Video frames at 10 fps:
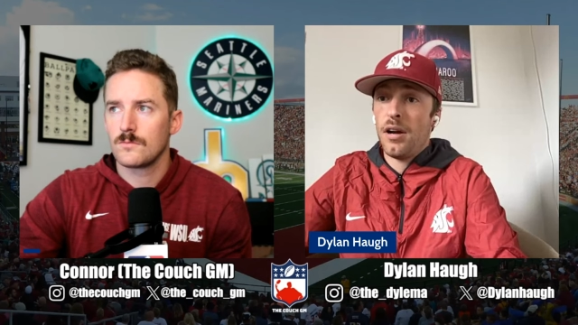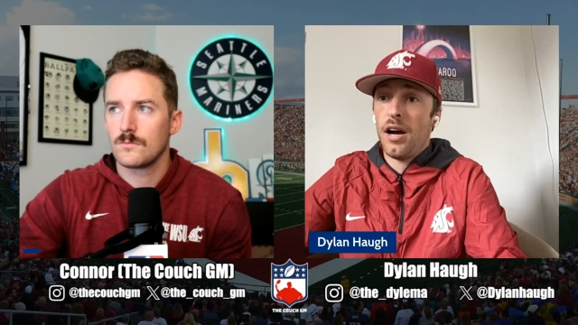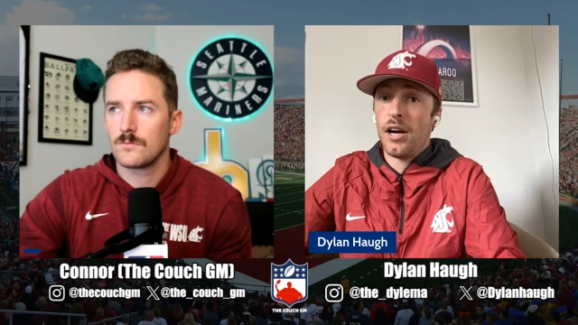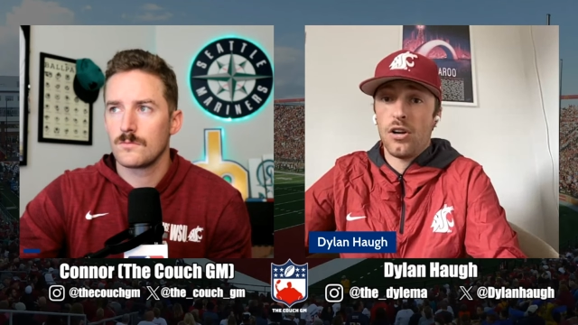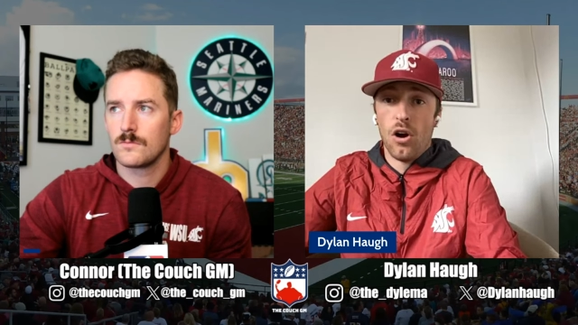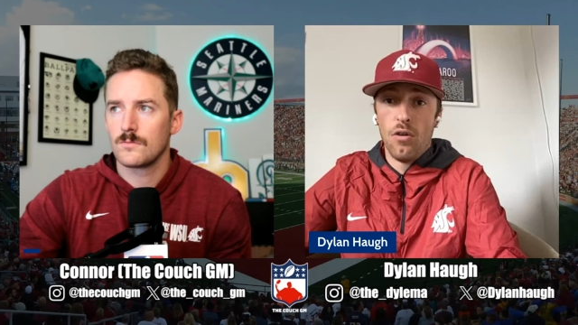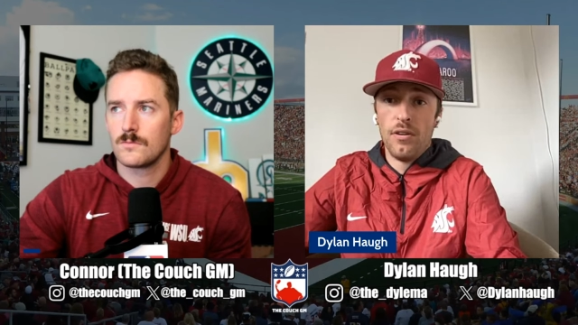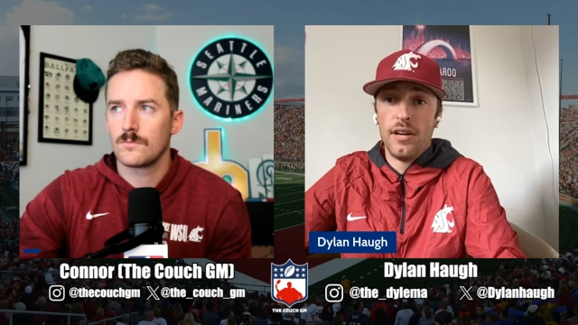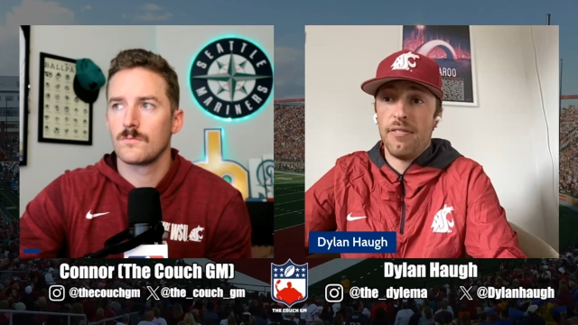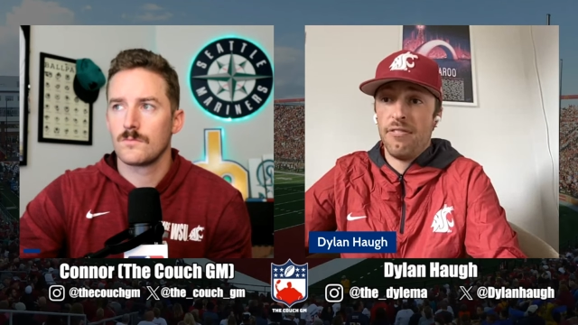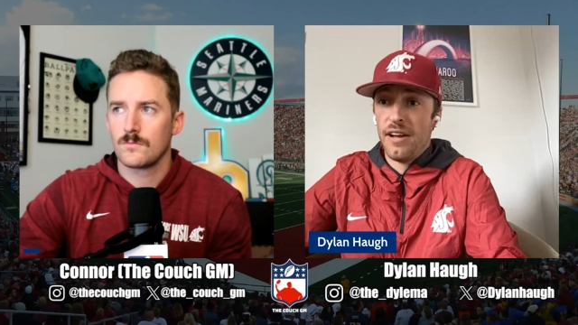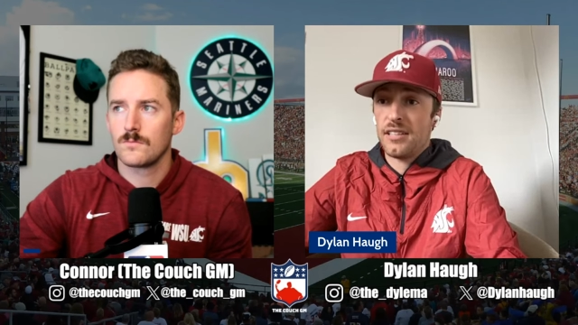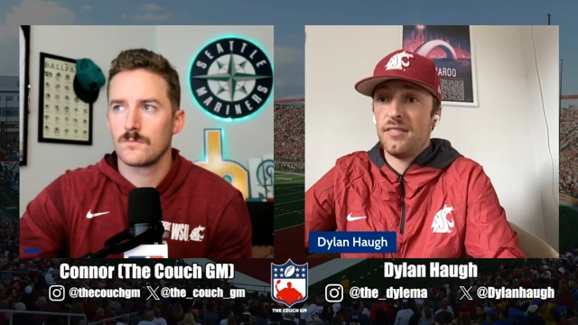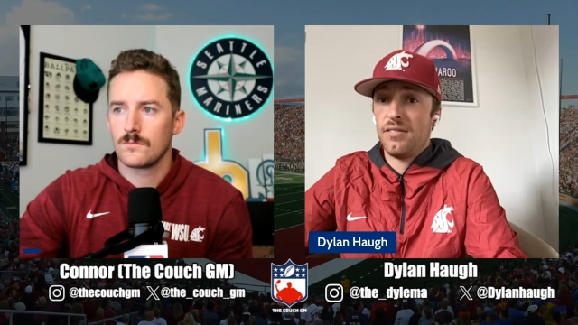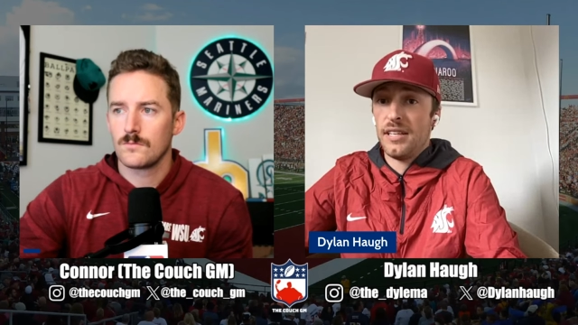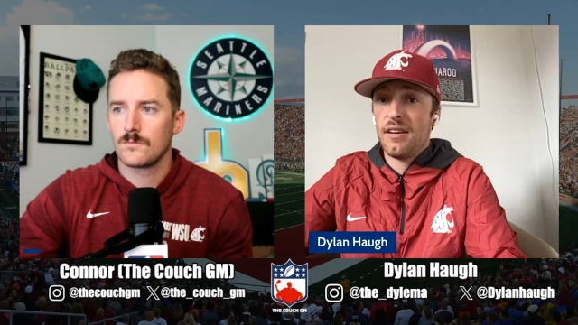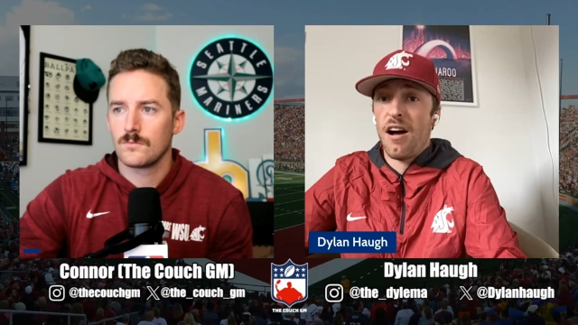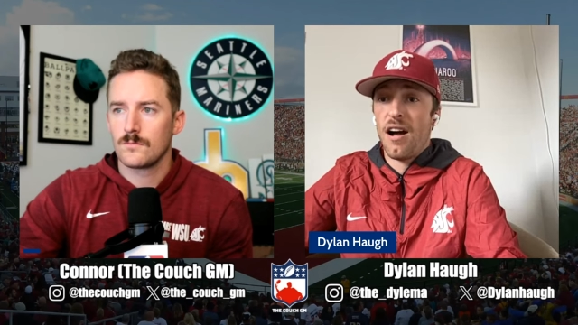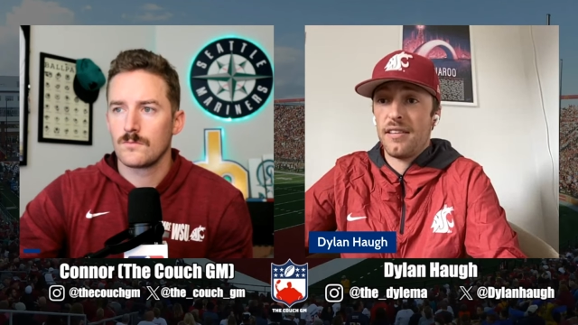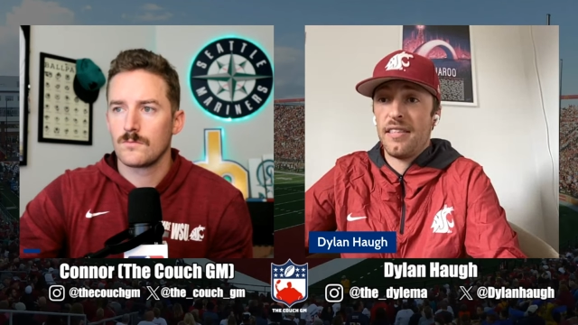Speaker 1: Uh, COVID effectively
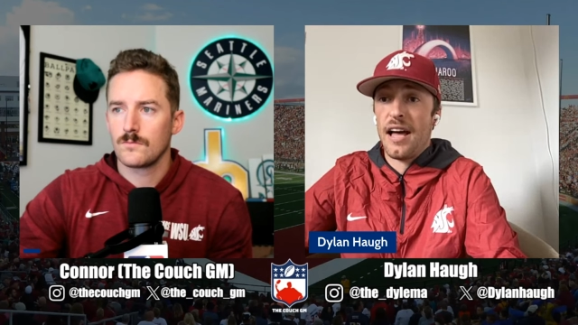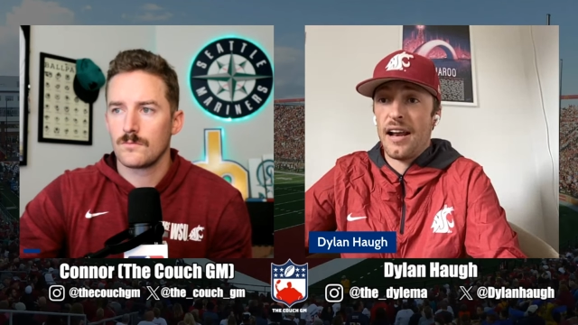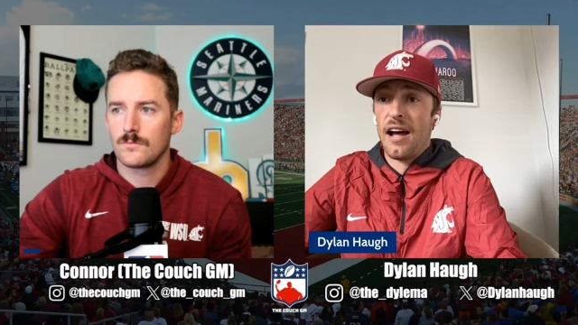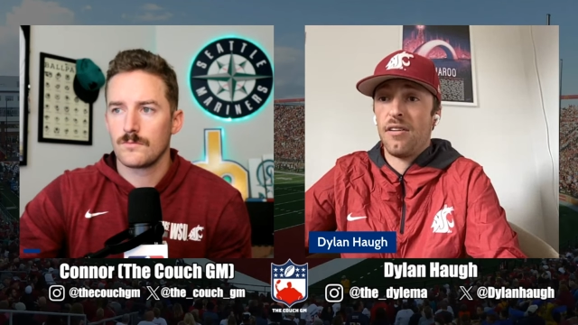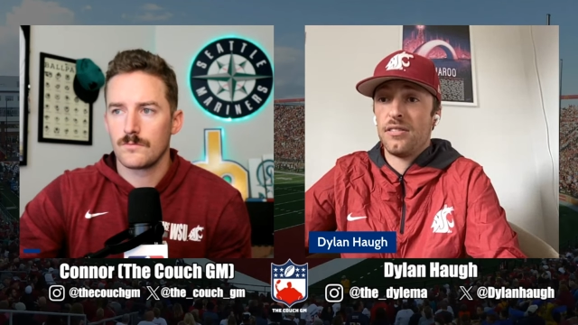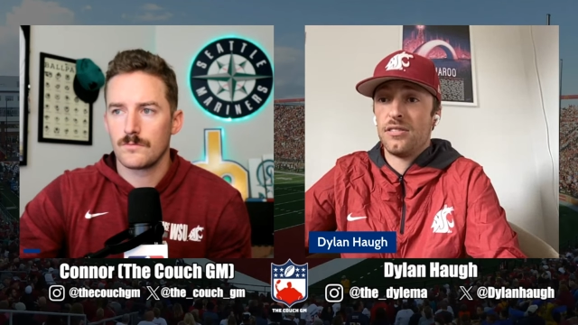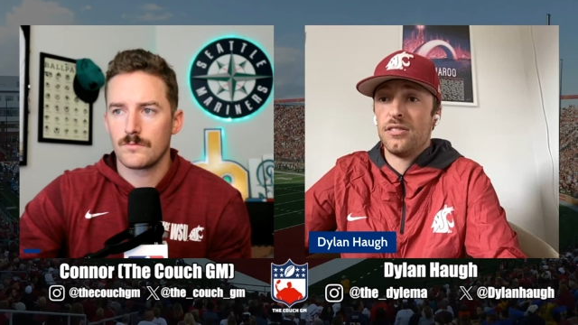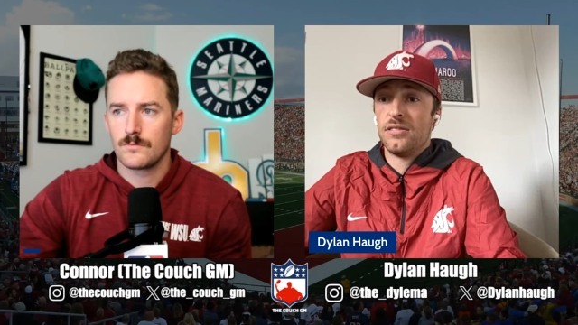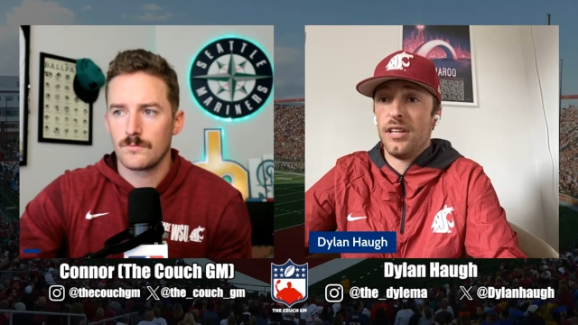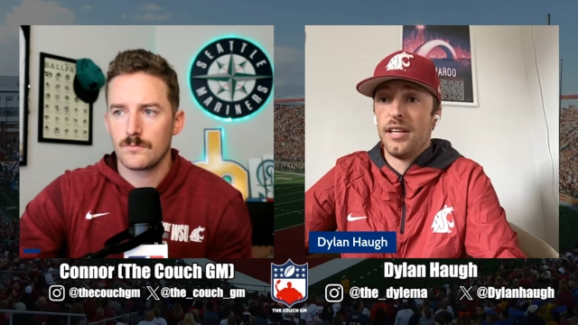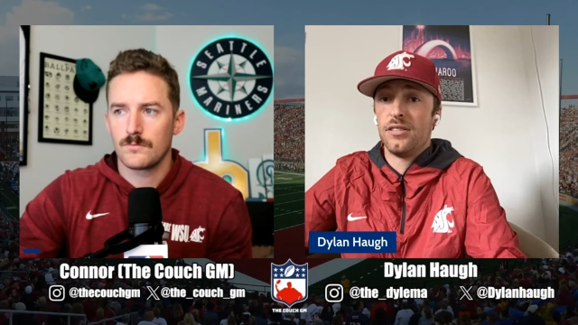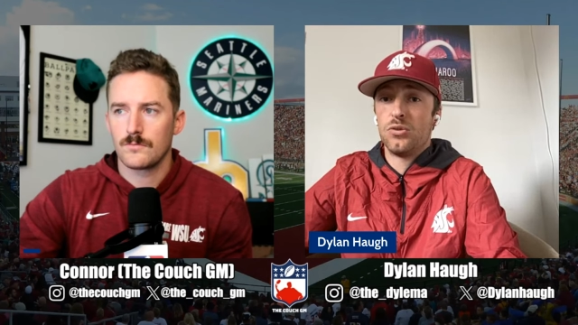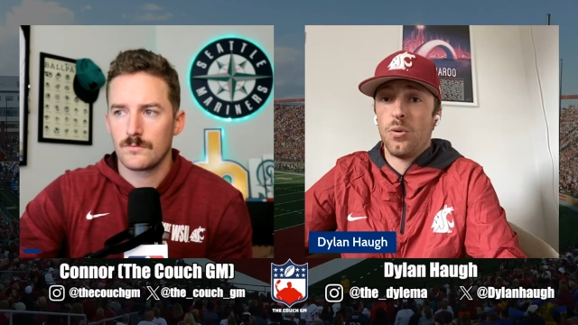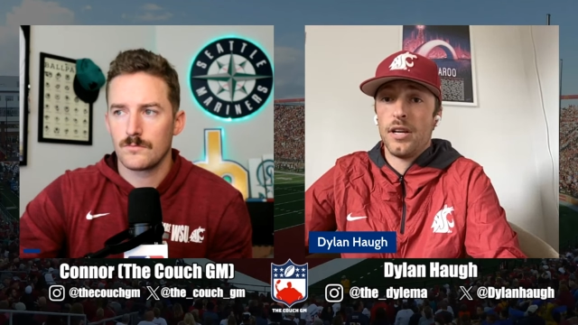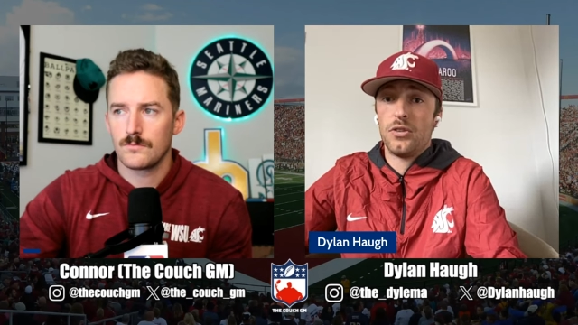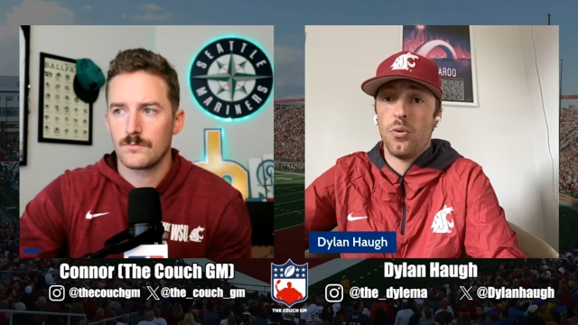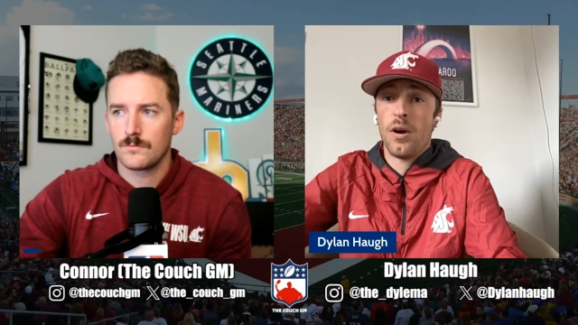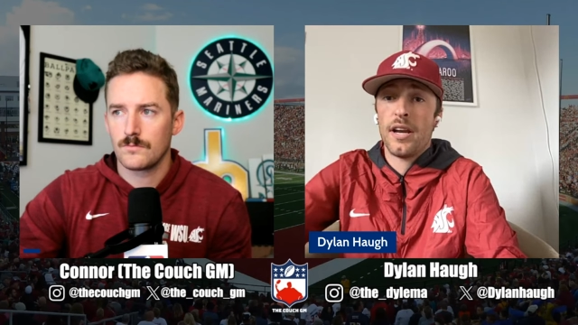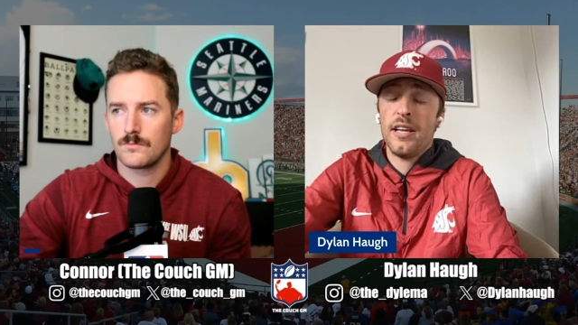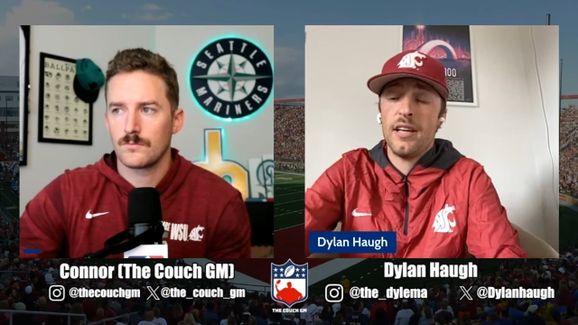knocked that out in, in twenty
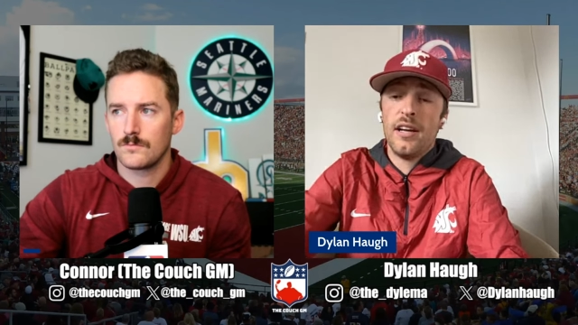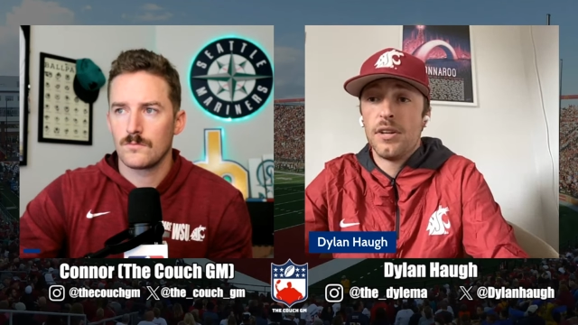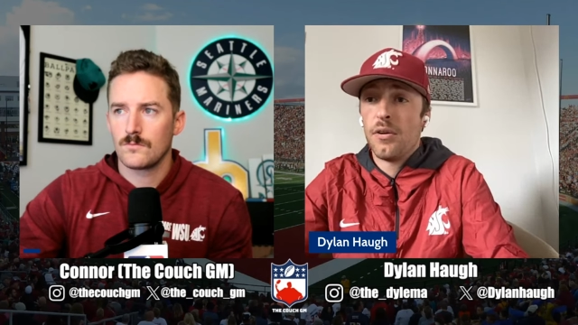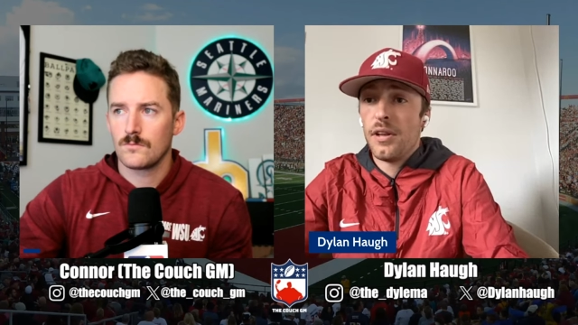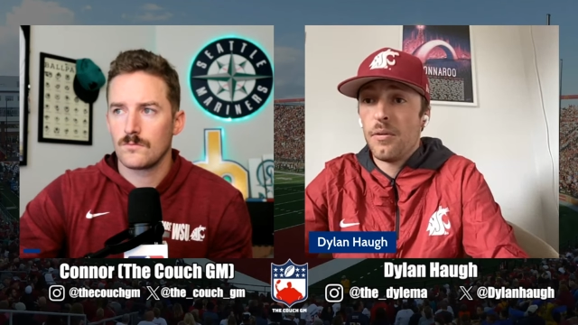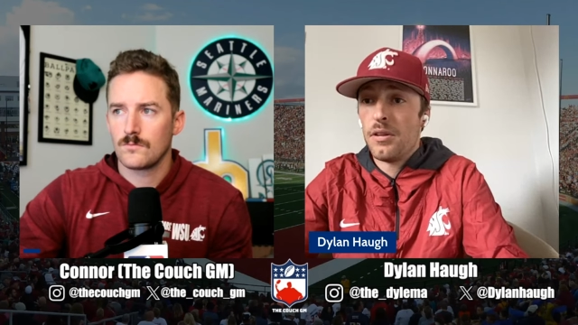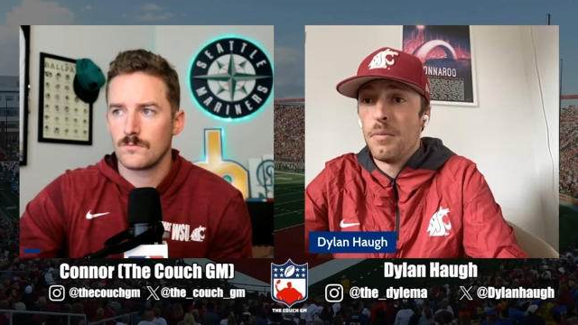twenty. You know, they were in the